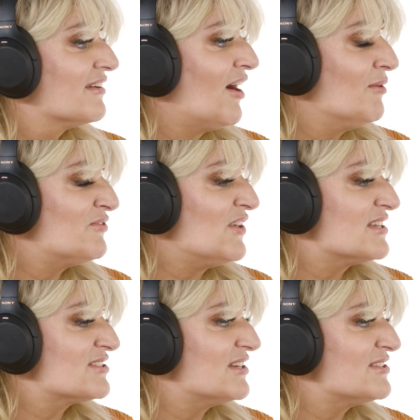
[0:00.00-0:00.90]
I think
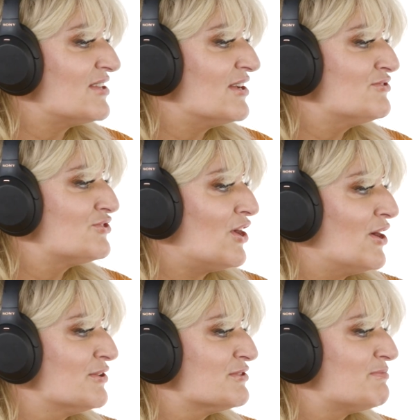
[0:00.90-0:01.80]
it's going to say
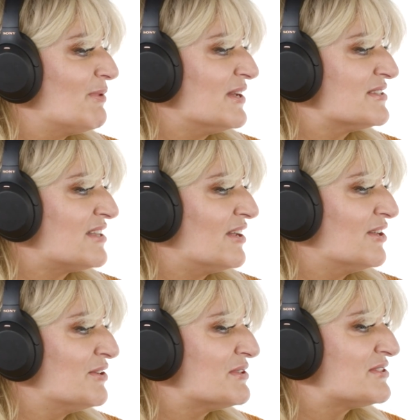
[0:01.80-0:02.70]
Jones, but it sounded
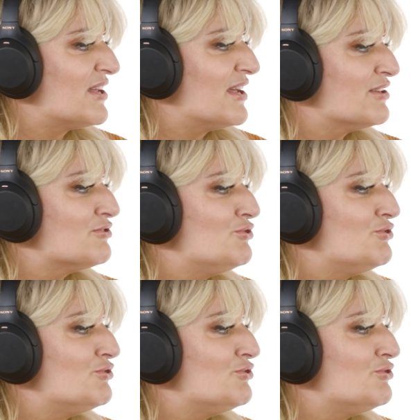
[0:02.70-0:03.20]
like you were saying